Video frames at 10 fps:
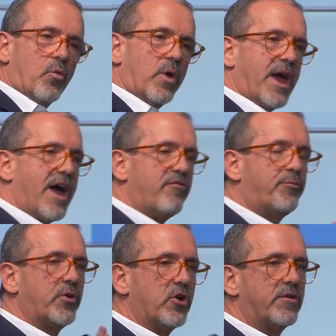We
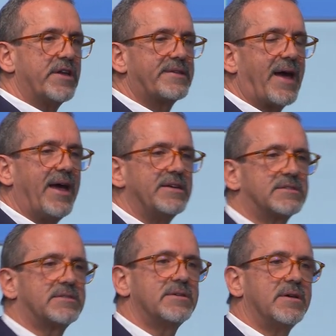have
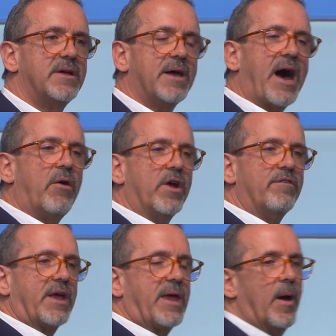prioritized
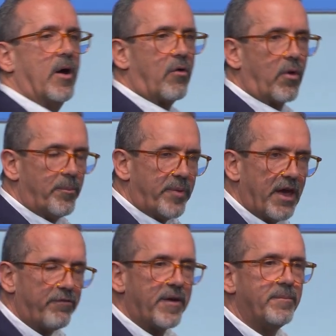our
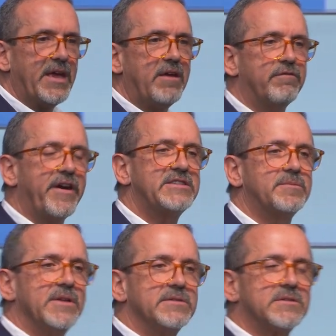PFME
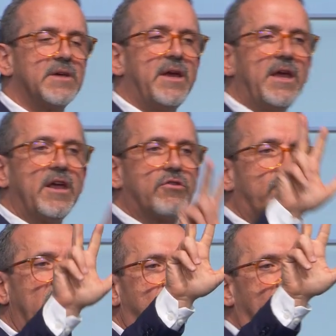investments in
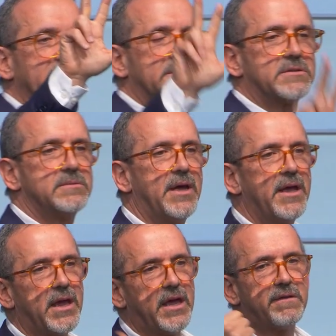3 brands:
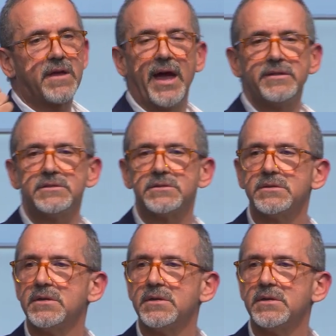Kit Kat,